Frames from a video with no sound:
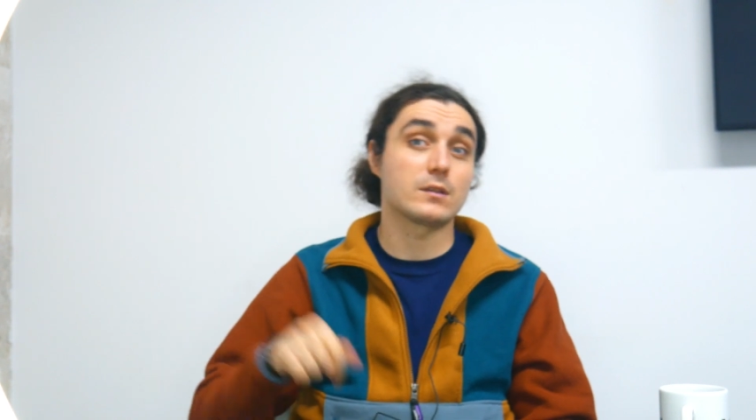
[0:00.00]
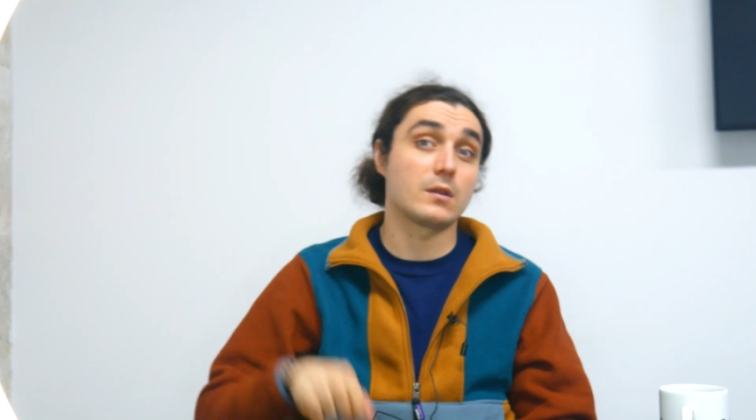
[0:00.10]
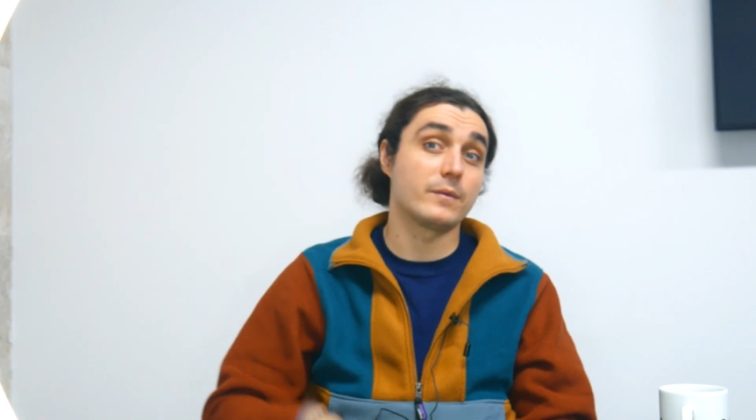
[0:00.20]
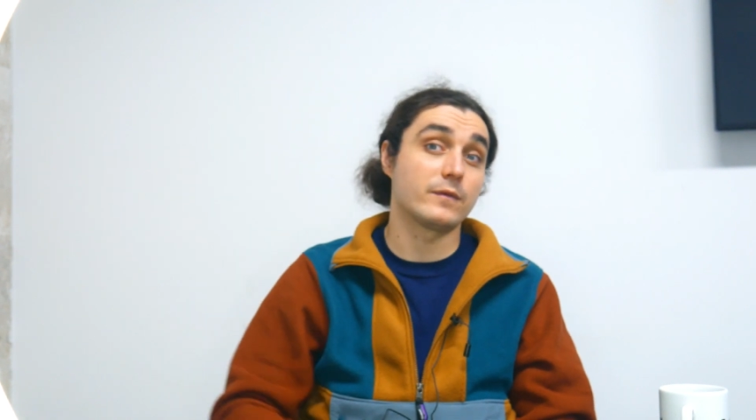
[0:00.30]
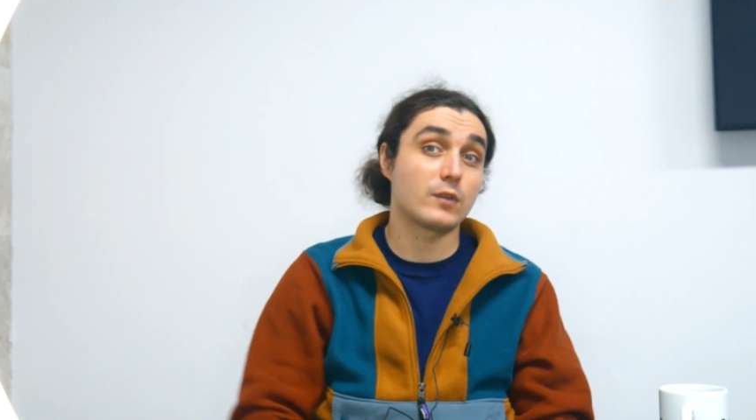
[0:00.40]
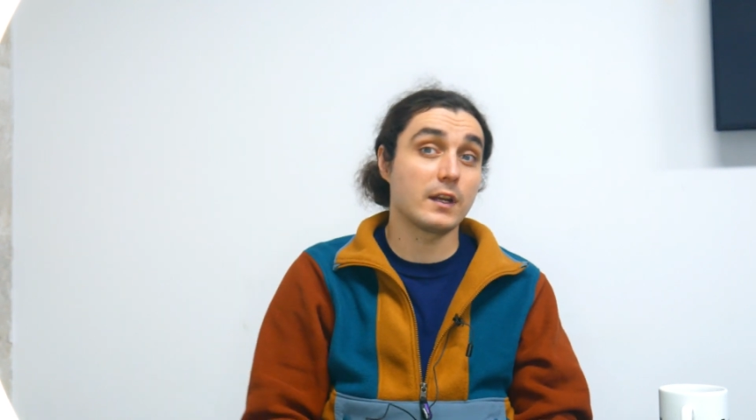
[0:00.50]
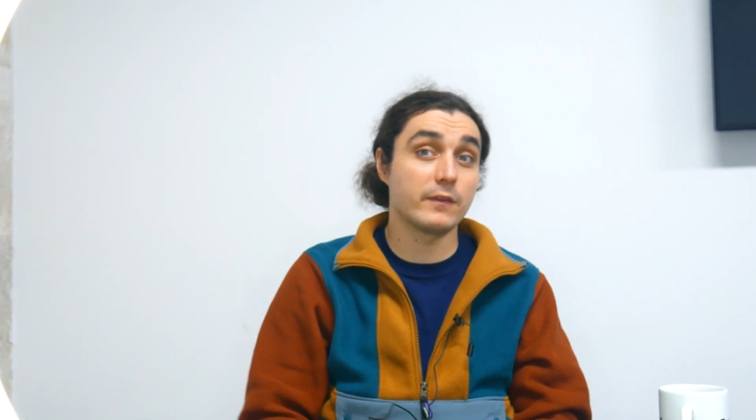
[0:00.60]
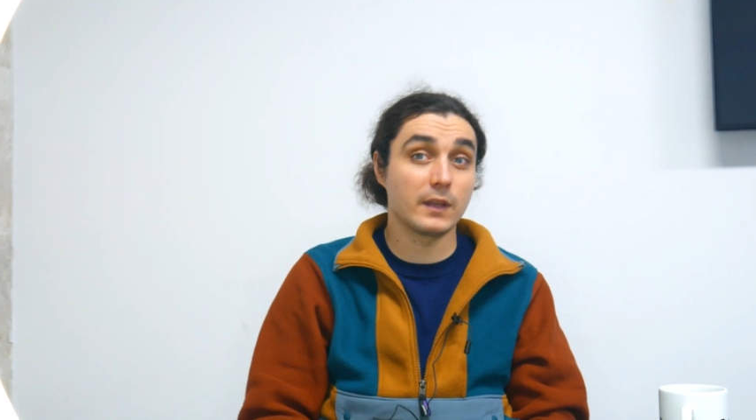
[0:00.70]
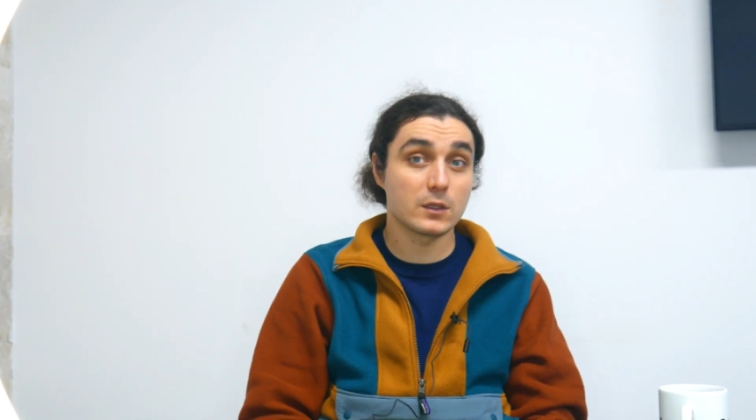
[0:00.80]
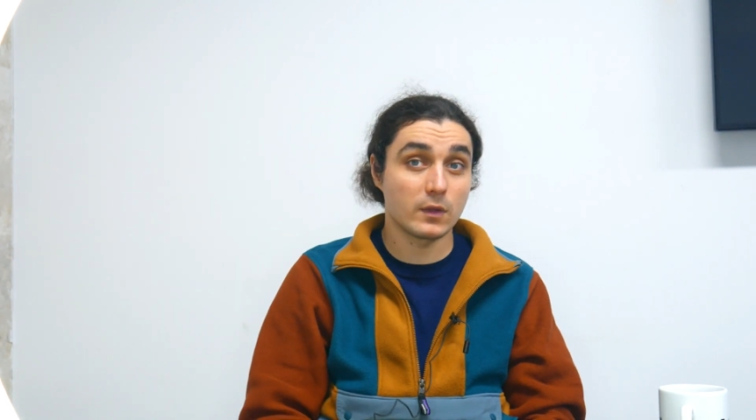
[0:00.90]
So I'm trying to
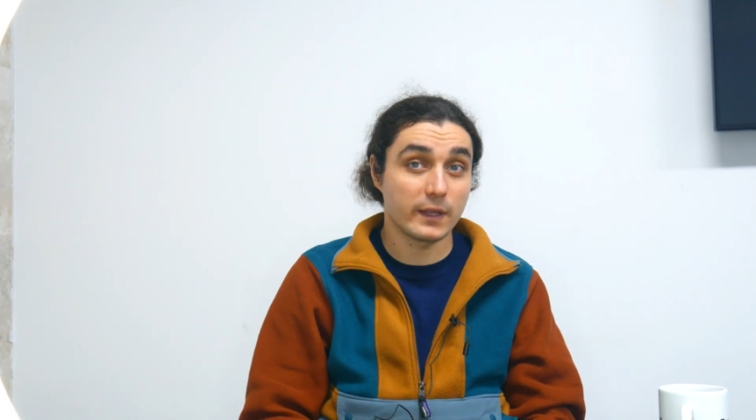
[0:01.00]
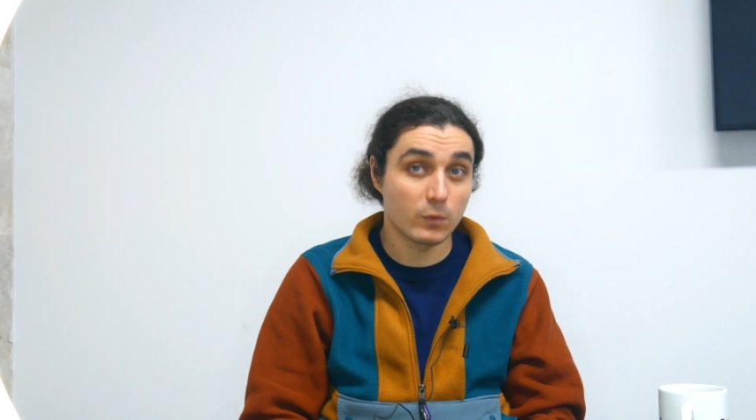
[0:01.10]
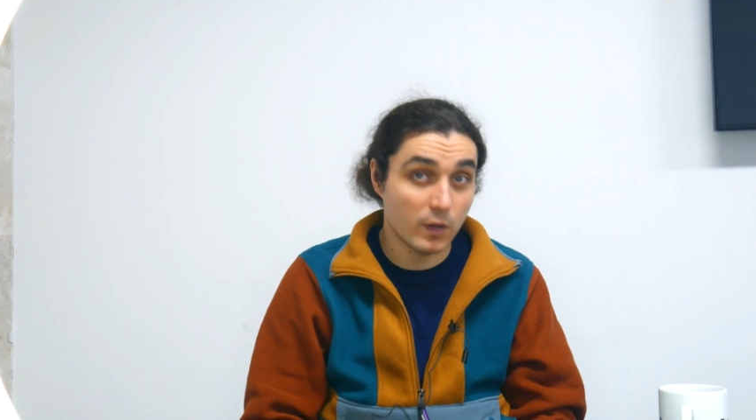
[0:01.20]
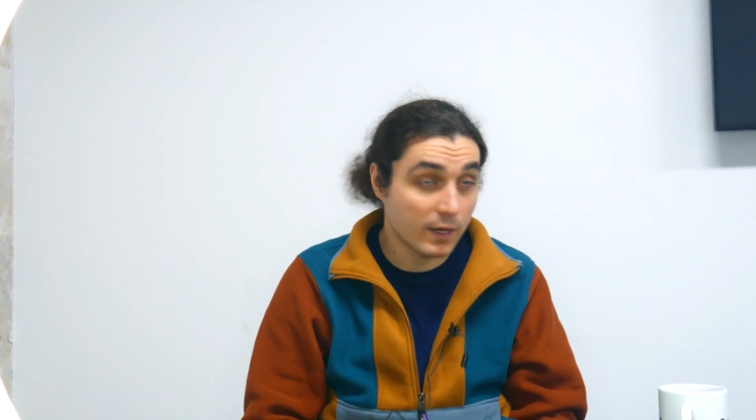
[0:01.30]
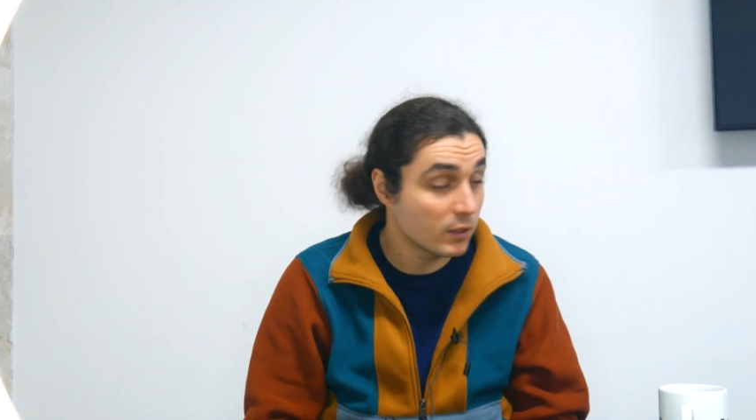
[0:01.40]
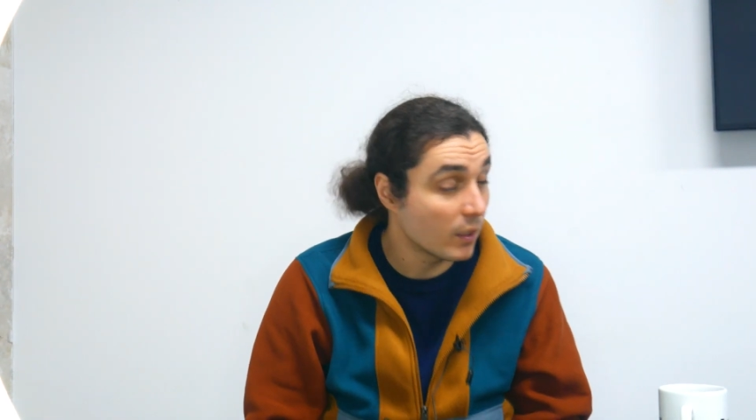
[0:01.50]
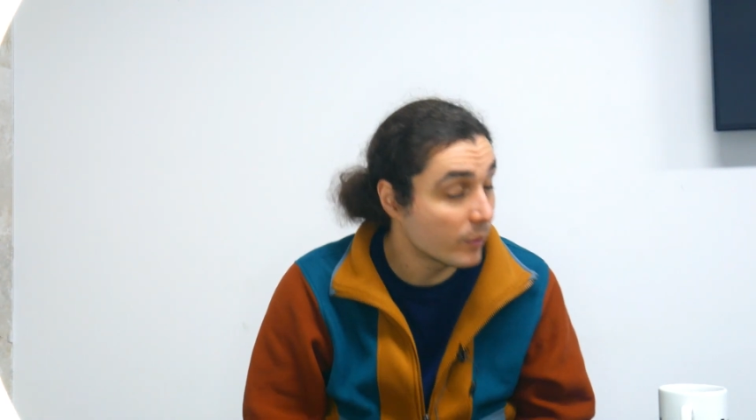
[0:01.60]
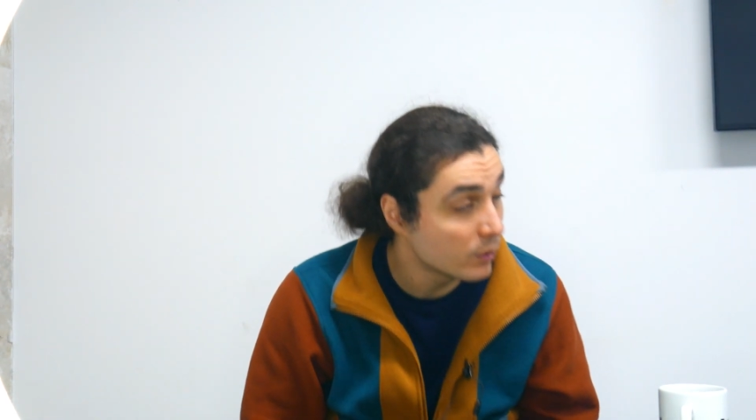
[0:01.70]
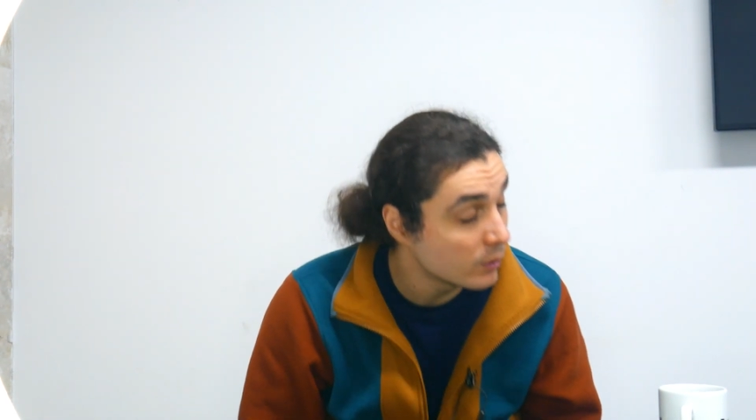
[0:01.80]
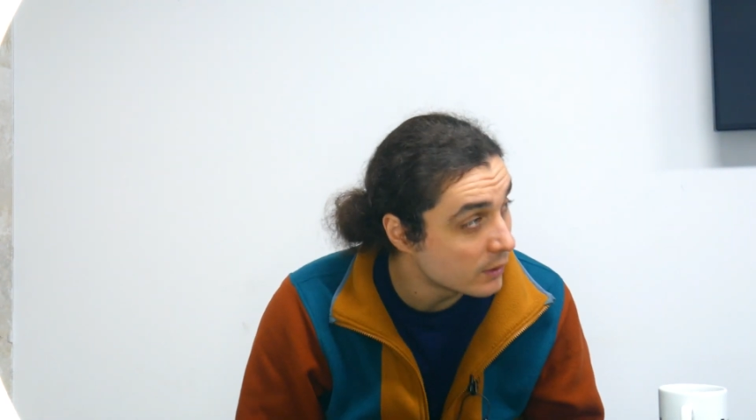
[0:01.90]
think as well, like, what are the
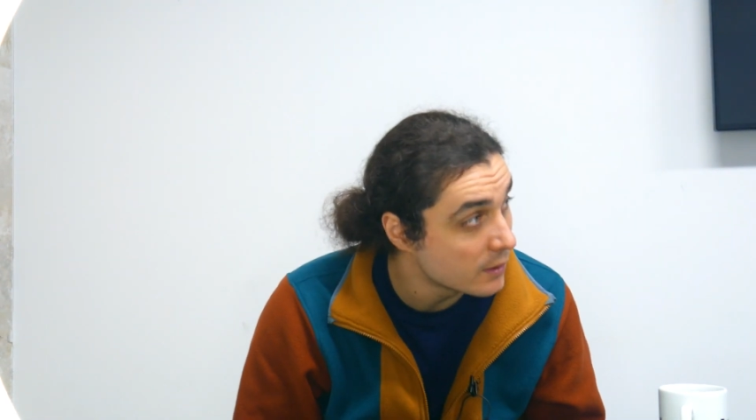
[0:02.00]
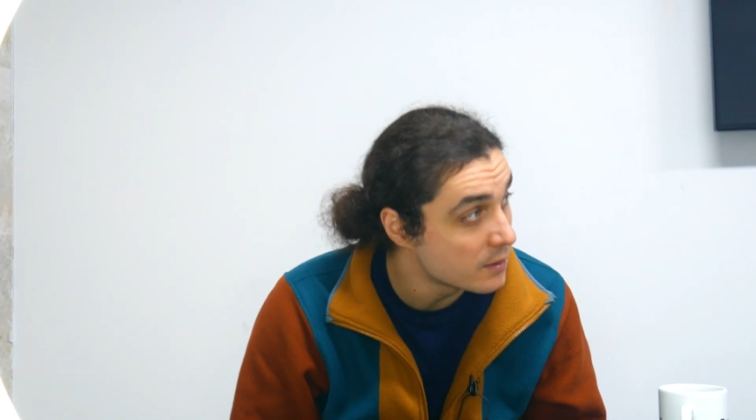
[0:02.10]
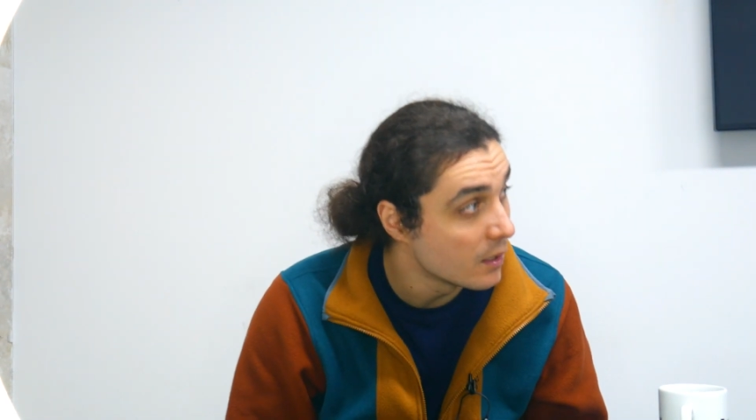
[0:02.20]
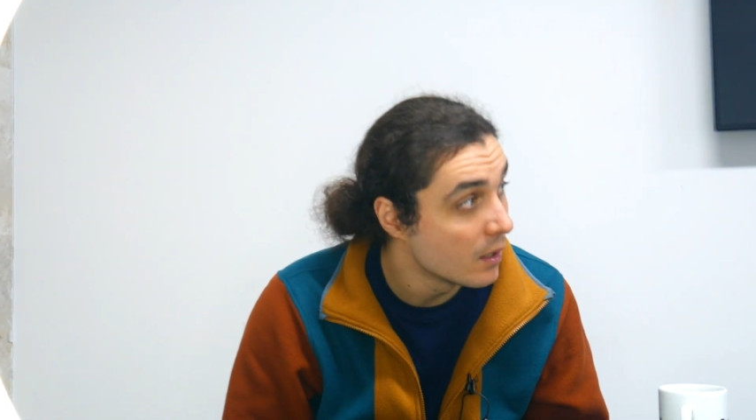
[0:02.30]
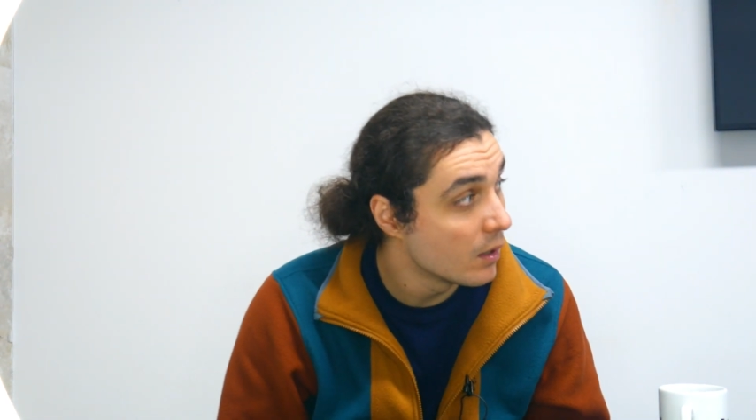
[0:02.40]
opportunities